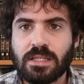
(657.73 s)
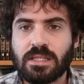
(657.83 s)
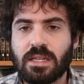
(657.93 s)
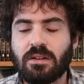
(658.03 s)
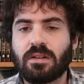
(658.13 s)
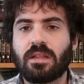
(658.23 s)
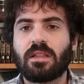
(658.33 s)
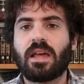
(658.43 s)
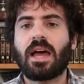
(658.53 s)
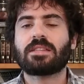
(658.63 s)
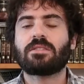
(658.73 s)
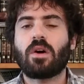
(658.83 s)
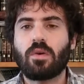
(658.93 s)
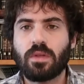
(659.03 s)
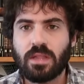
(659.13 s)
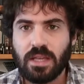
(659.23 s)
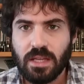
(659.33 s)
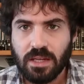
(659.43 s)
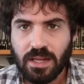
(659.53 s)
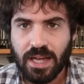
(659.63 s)
it's considered as though
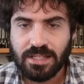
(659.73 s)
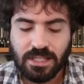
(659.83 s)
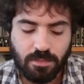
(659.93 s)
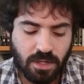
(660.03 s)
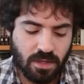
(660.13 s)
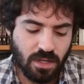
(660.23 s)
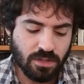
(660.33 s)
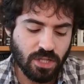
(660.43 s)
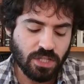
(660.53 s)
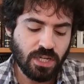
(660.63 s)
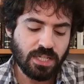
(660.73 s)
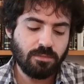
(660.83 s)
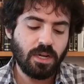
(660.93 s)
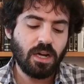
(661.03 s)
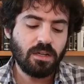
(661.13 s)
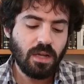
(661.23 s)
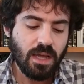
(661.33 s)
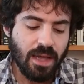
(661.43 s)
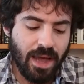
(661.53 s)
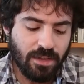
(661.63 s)
the case has be- the judging has begun.
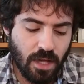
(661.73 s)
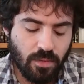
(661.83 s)
And the